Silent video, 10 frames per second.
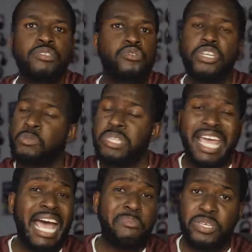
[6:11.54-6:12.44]
Trust me,
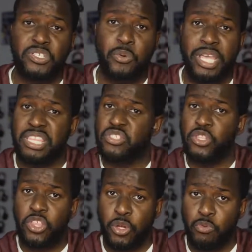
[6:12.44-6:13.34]
the app is great,
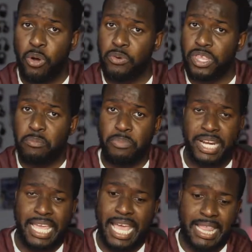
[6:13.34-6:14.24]
there's nothing wrong with it,
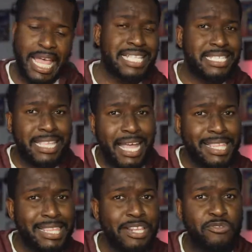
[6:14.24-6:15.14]
but again, that's
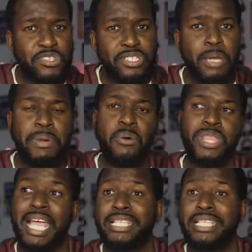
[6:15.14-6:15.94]
that little step I would